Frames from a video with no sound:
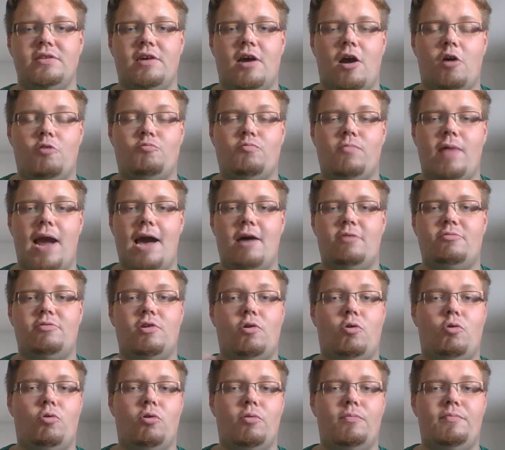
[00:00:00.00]

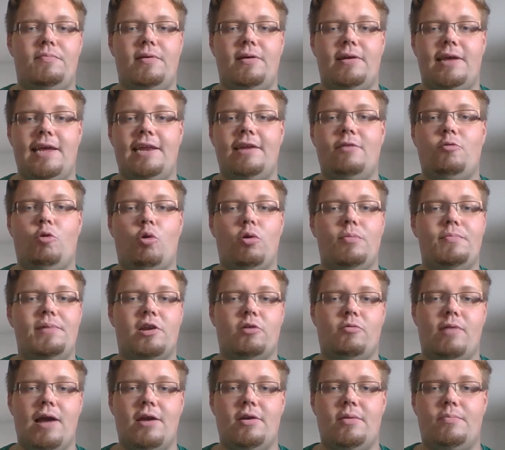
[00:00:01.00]
in orbit
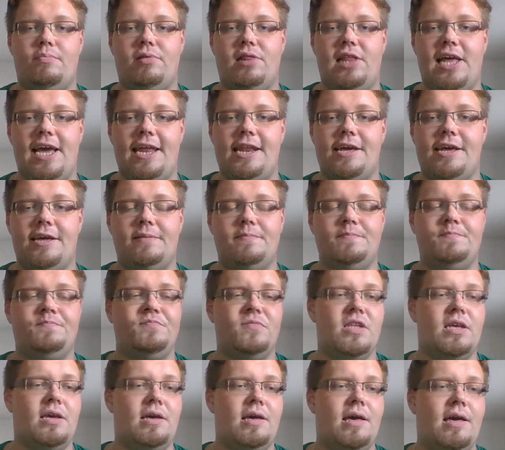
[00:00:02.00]
around a planet.
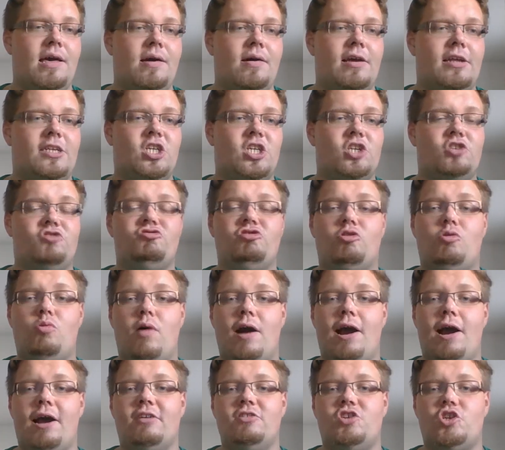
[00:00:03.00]
It just
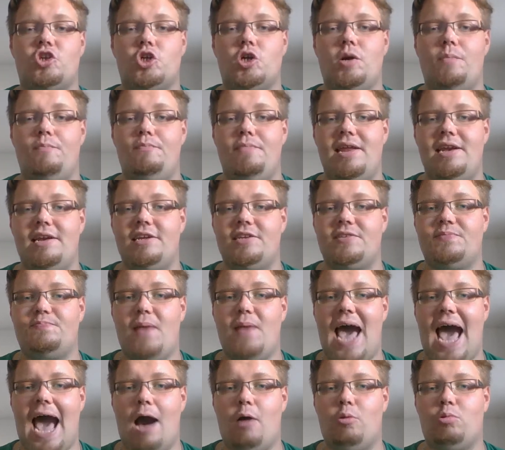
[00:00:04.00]
requires tremendous
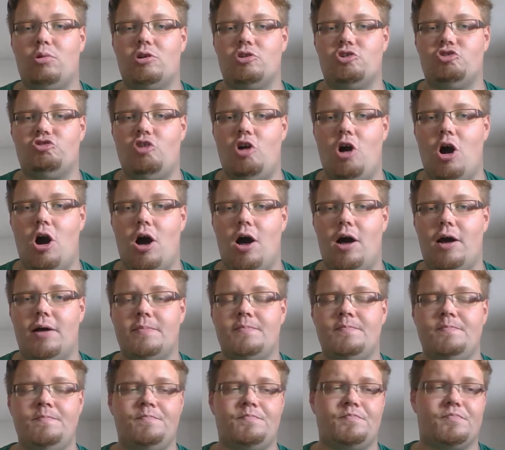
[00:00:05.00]
power draw.
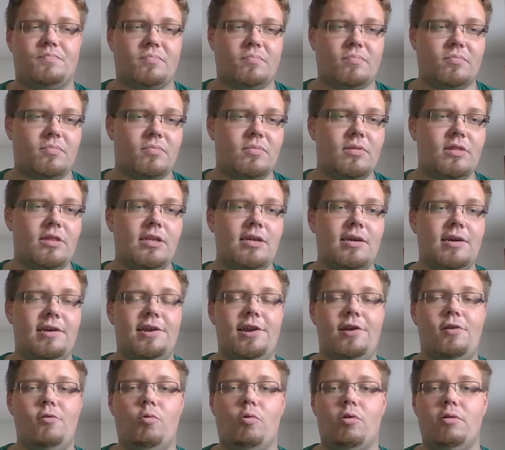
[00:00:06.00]
An
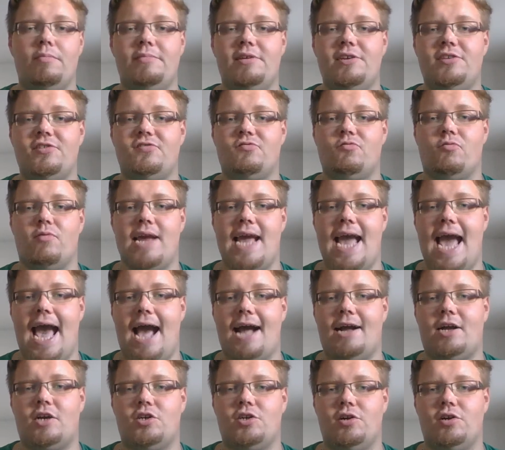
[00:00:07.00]
enormous
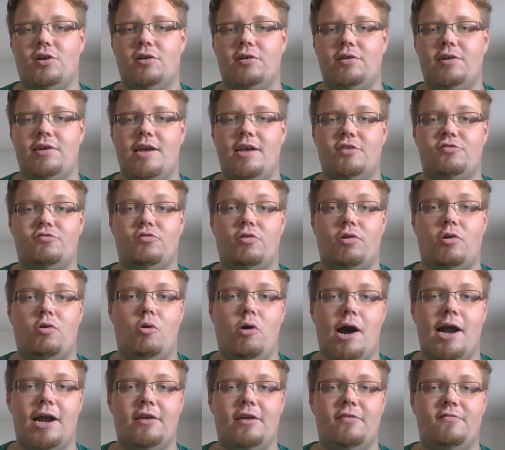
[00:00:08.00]
reactor is
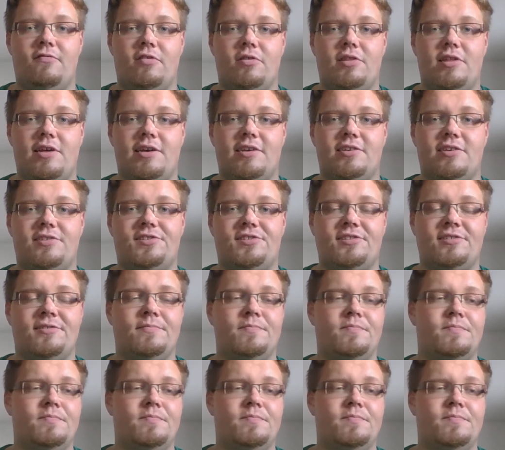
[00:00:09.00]
required for this.